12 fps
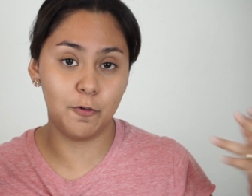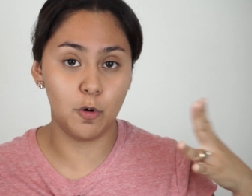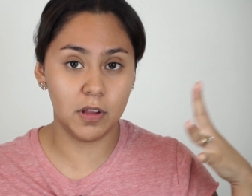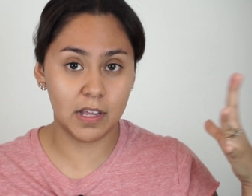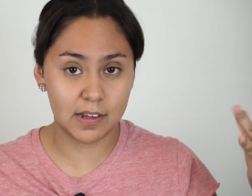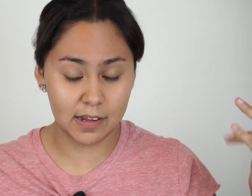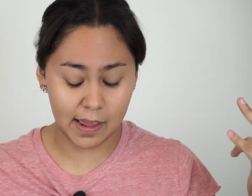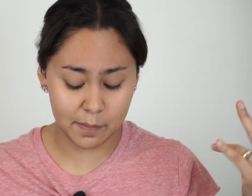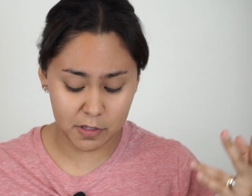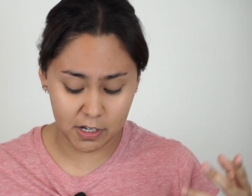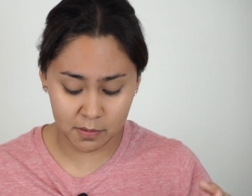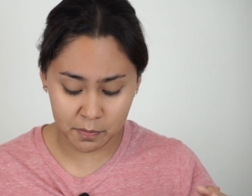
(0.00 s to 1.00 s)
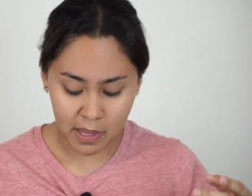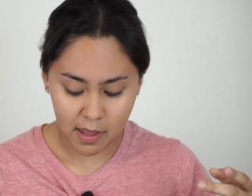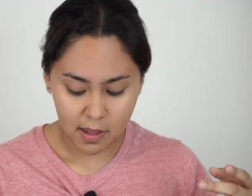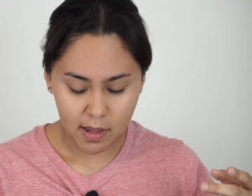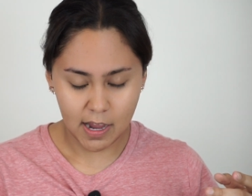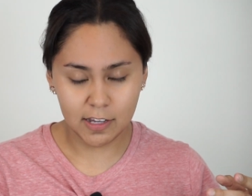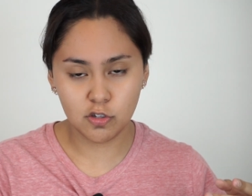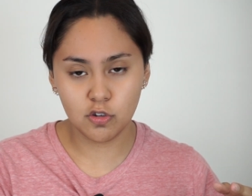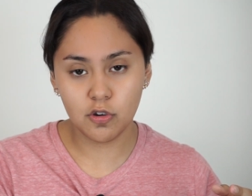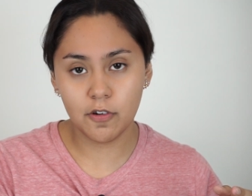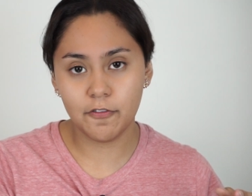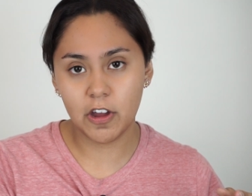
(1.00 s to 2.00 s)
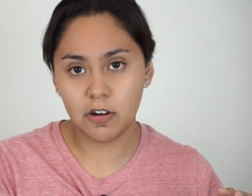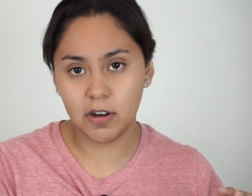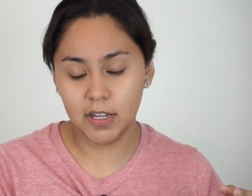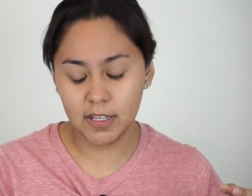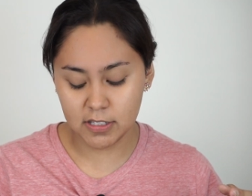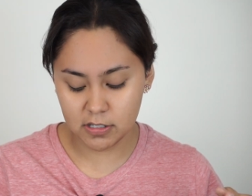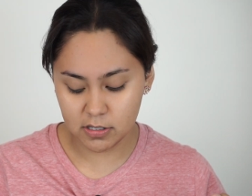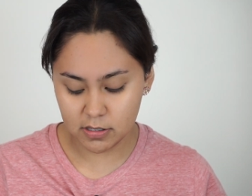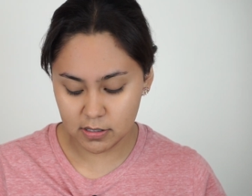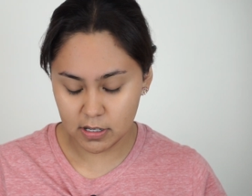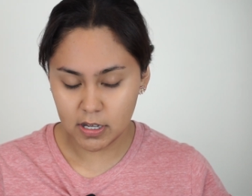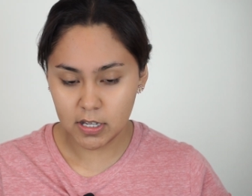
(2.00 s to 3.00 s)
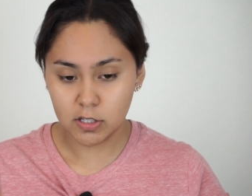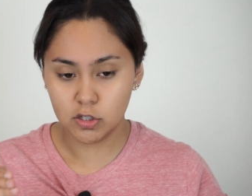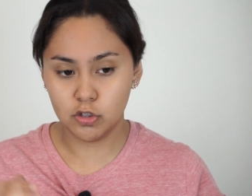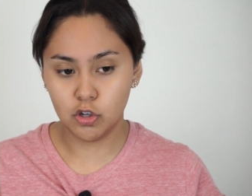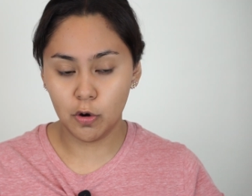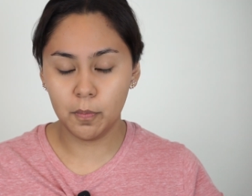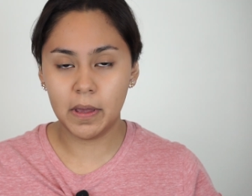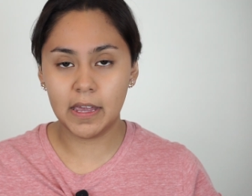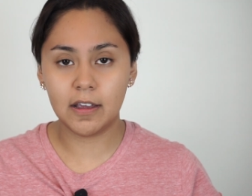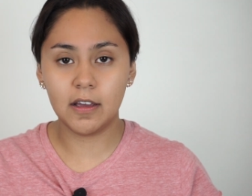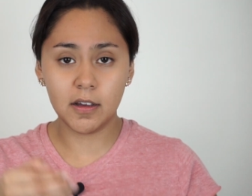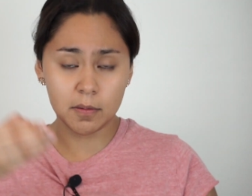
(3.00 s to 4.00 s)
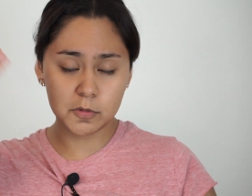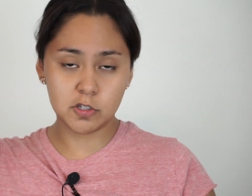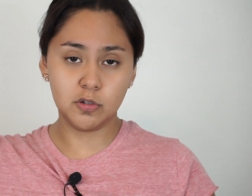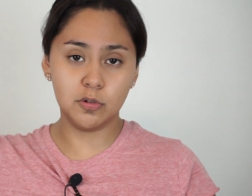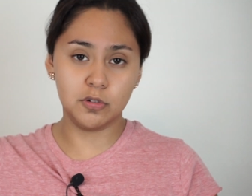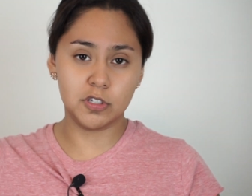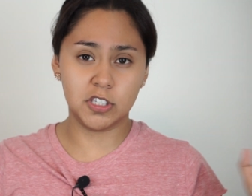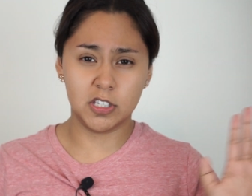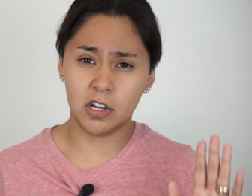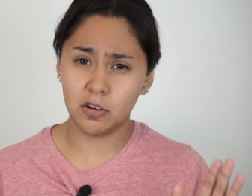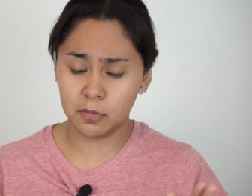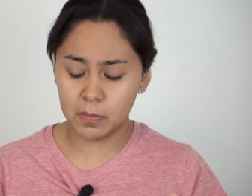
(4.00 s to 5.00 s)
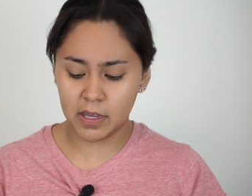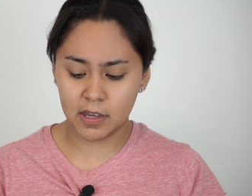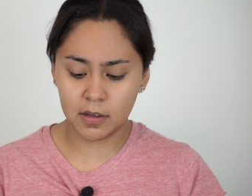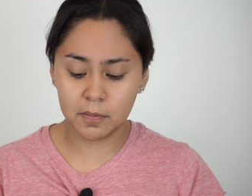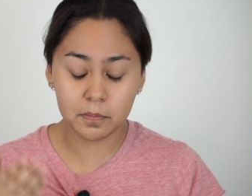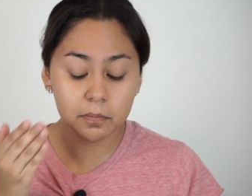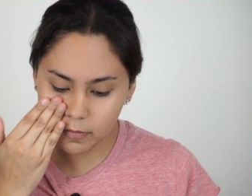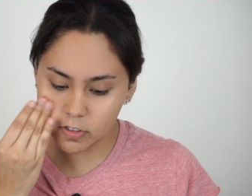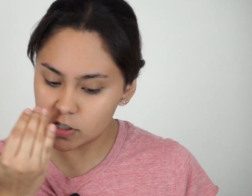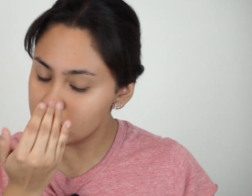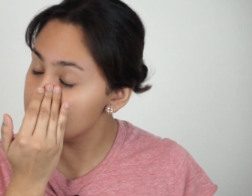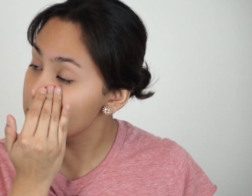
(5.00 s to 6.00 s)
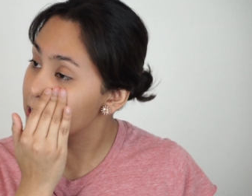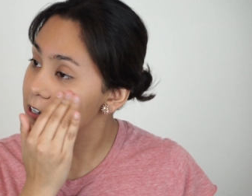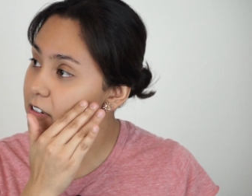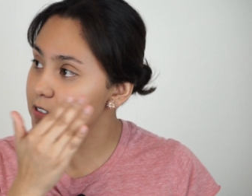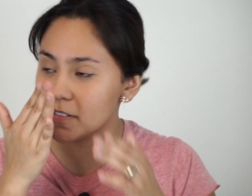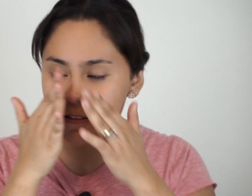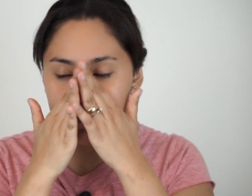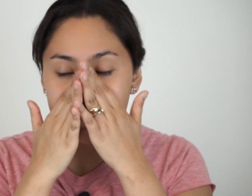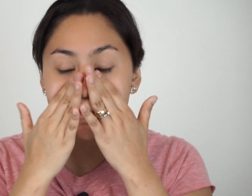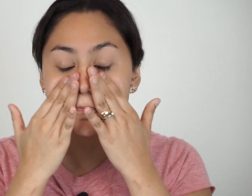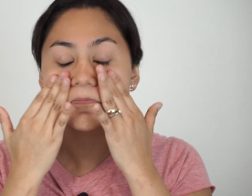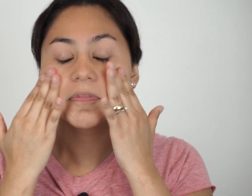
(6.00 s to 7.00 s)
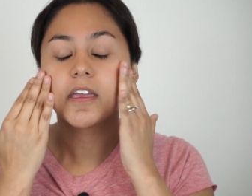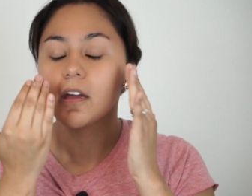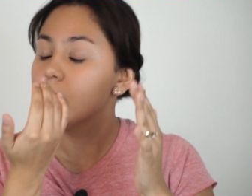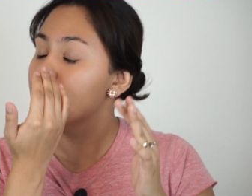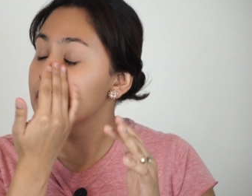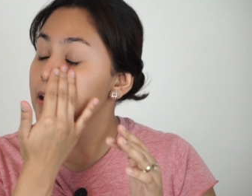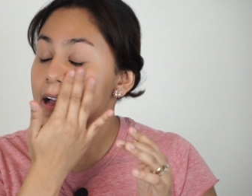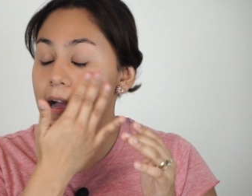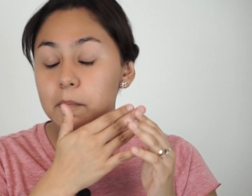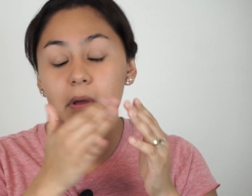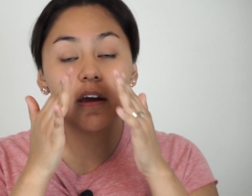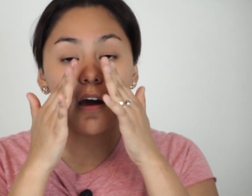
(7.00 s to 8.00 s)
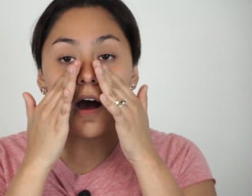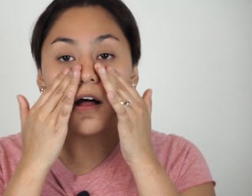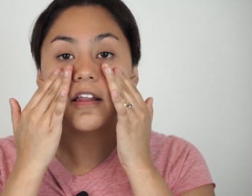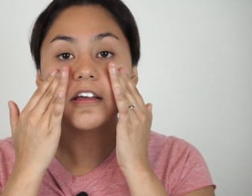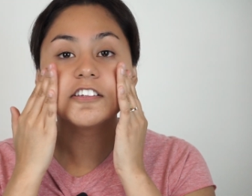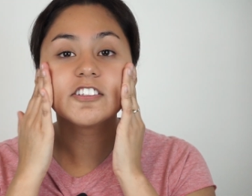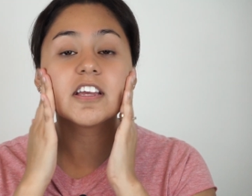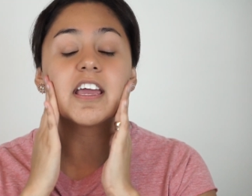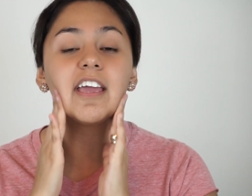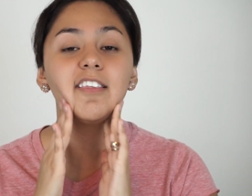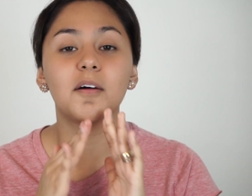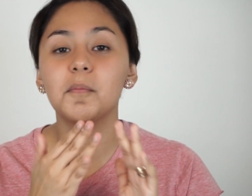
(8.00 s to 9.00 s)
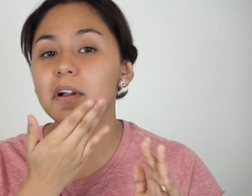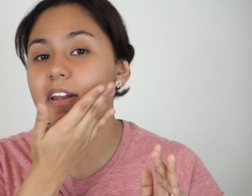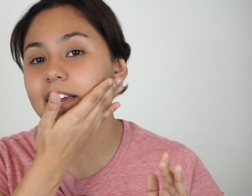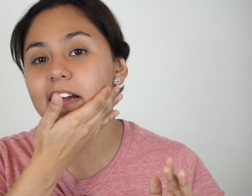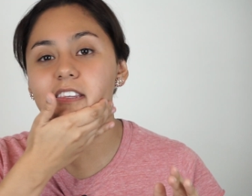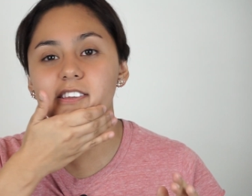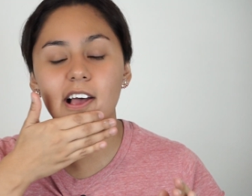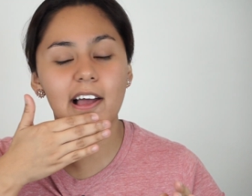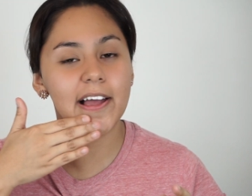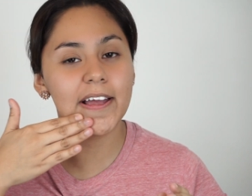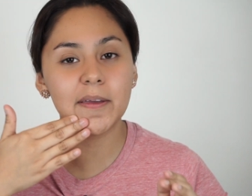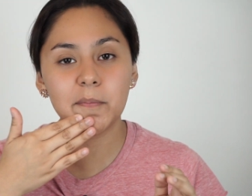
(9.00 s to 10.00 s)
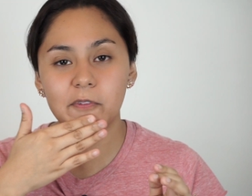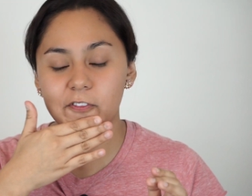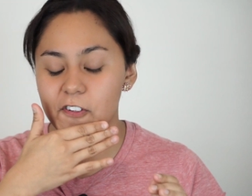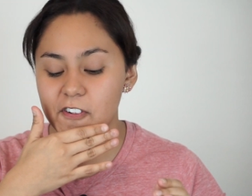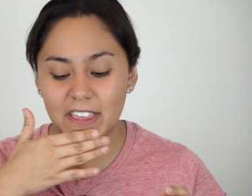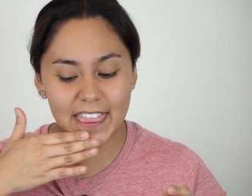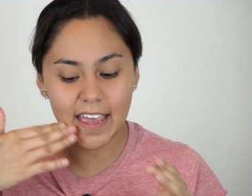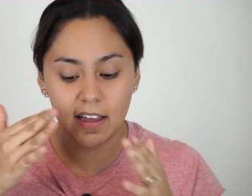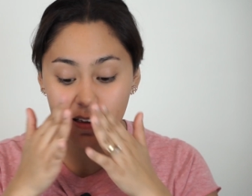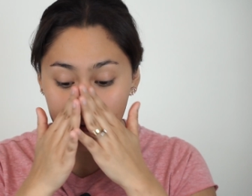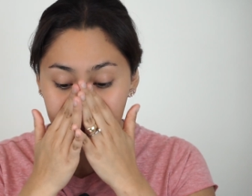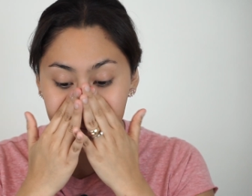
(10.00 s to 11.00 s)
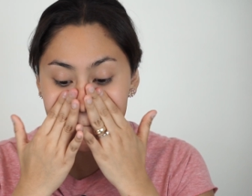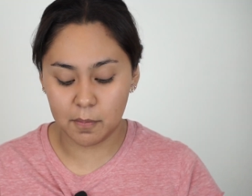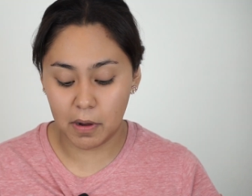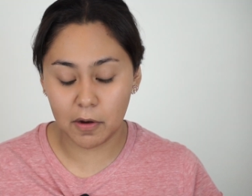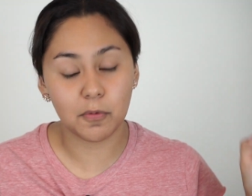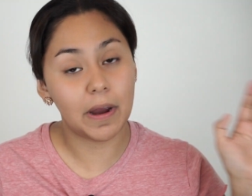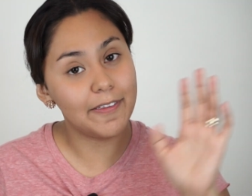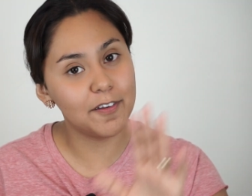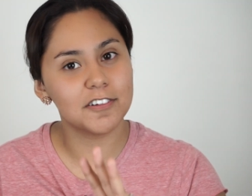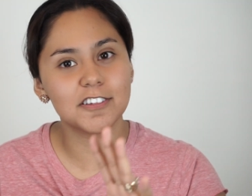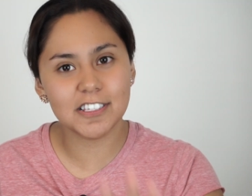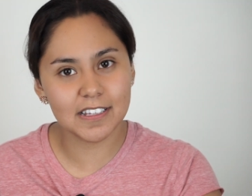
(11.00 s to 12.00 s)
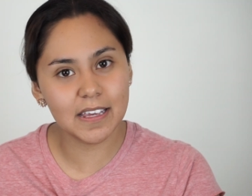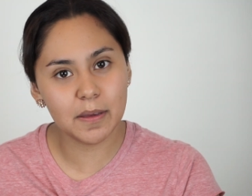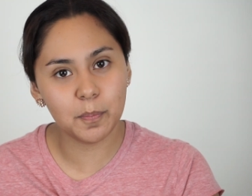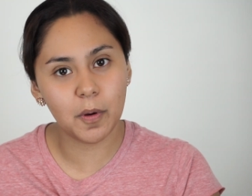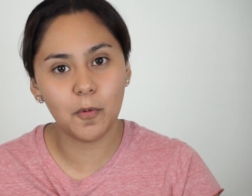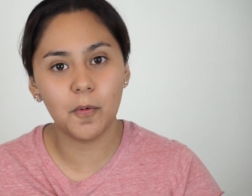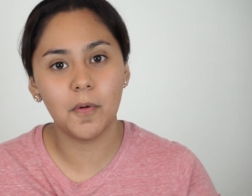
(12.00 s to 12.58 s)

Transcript: fully glammed up. I do a very no makeup to subtle makeup just because I'm in college, ain't nobody got time for that. I'd rather sleep